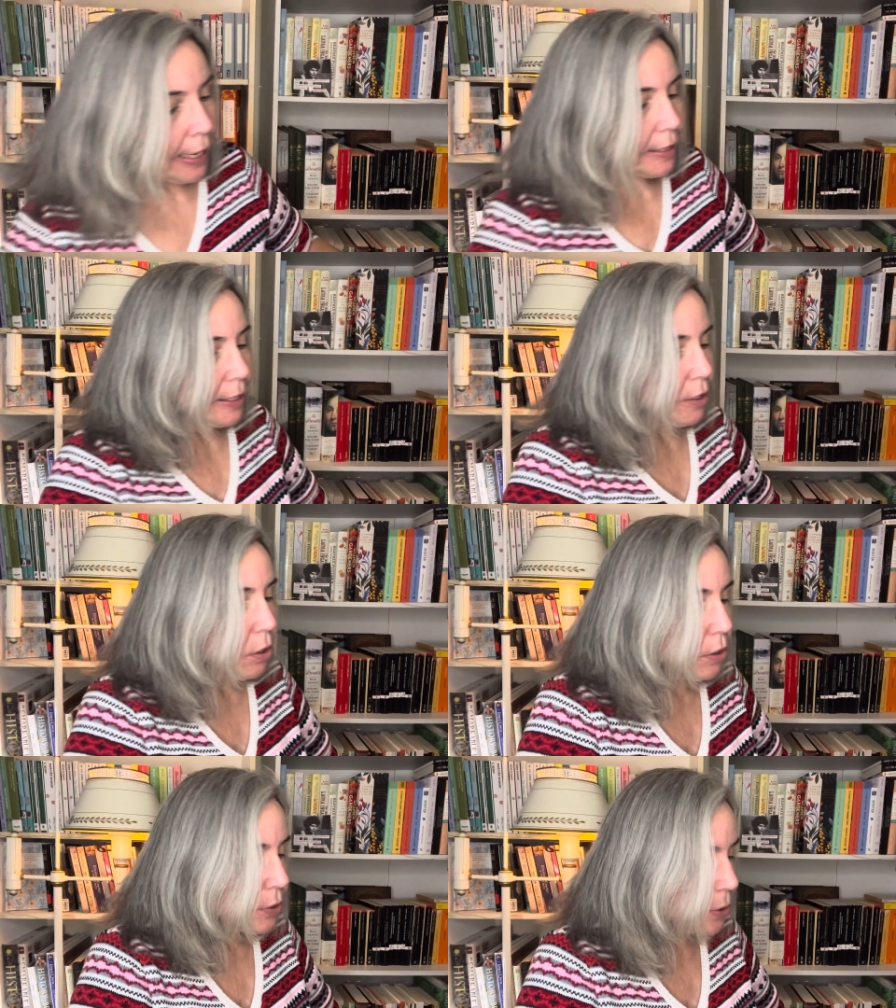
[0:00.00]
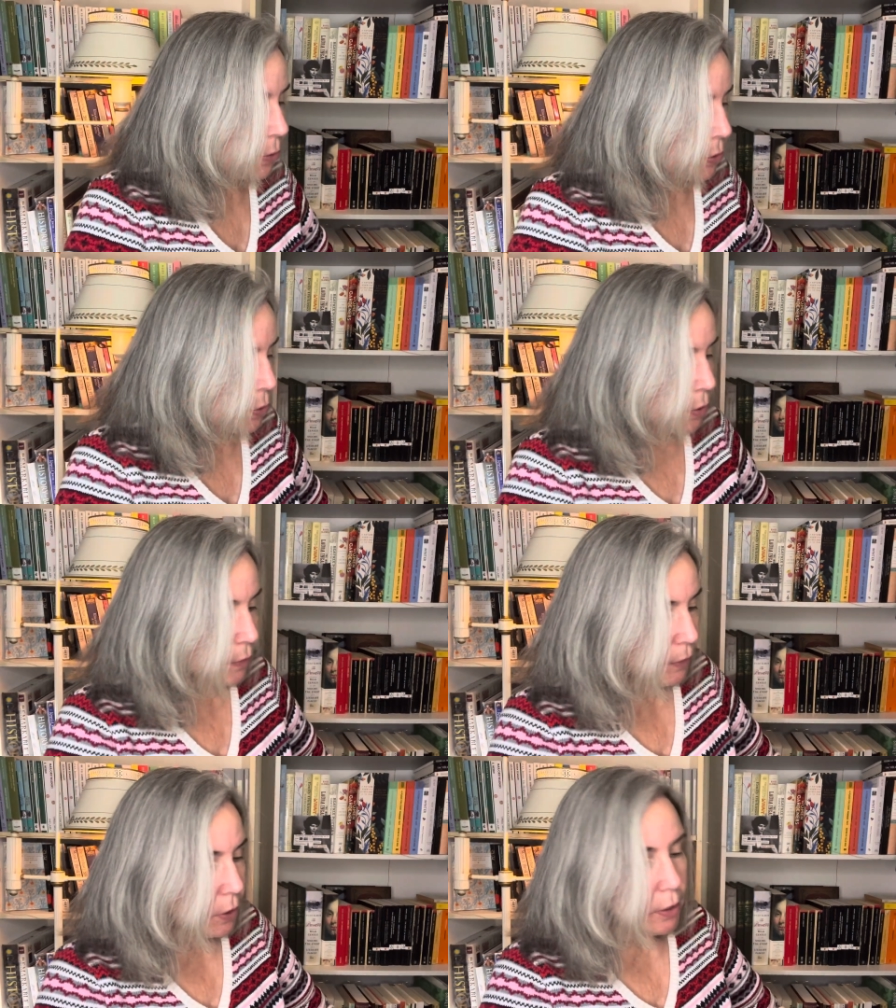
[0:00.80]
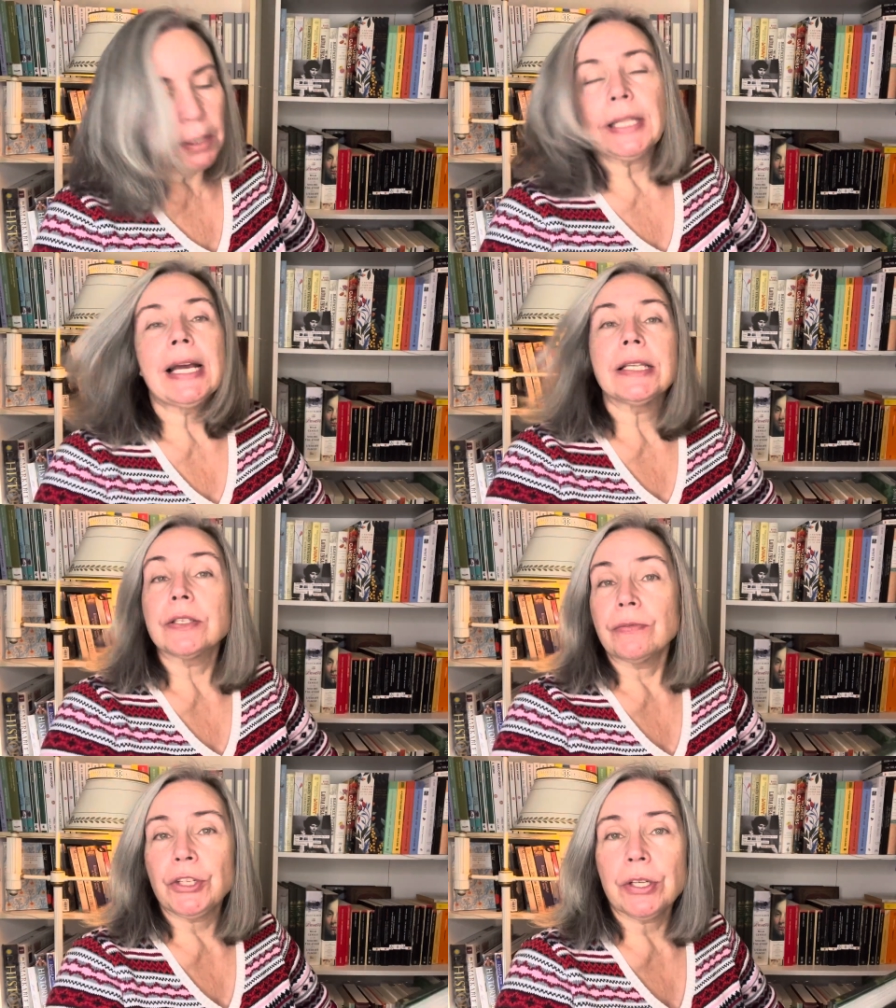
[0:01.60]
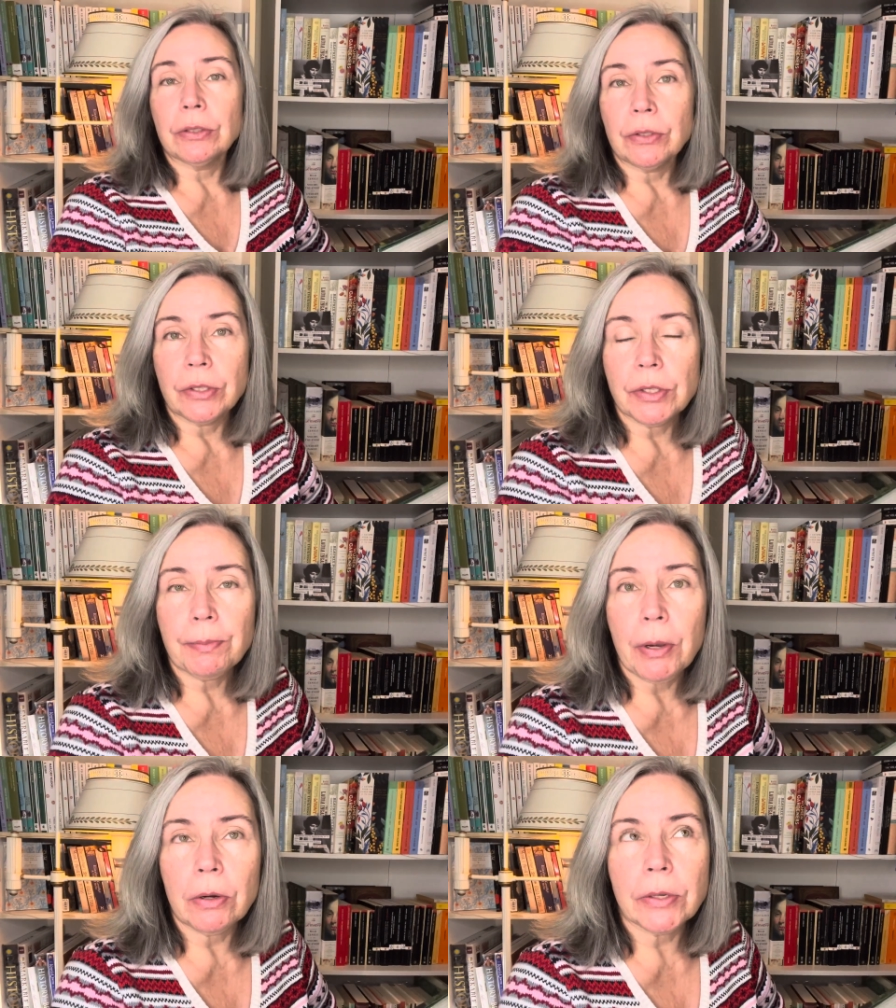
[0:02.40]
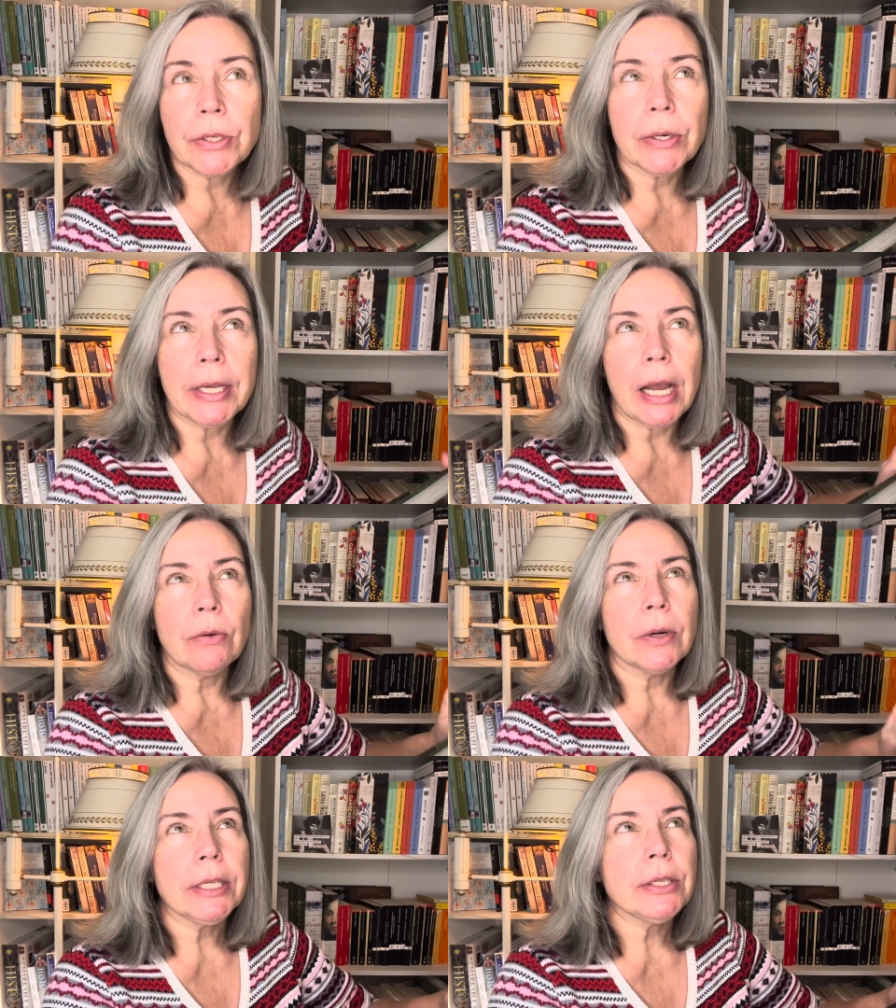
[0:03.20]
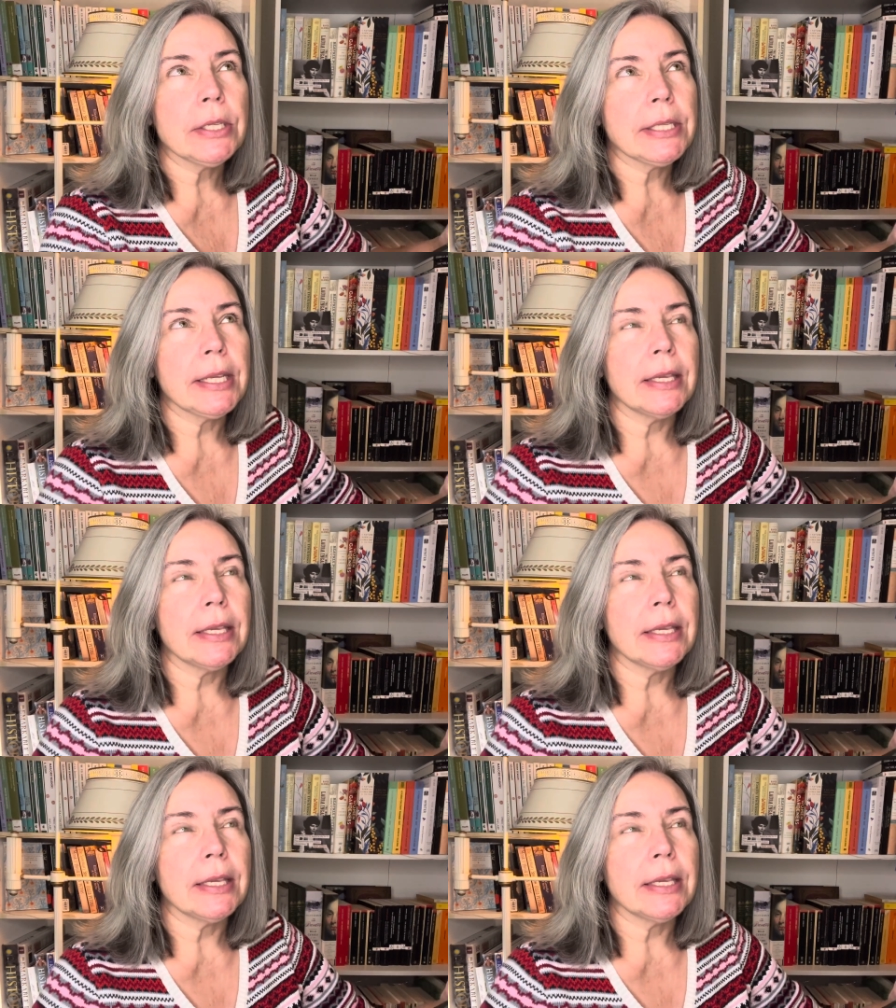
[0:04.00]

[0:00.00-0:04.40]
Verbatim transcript: And then also, sort of along the lines of children's poetry, I want to say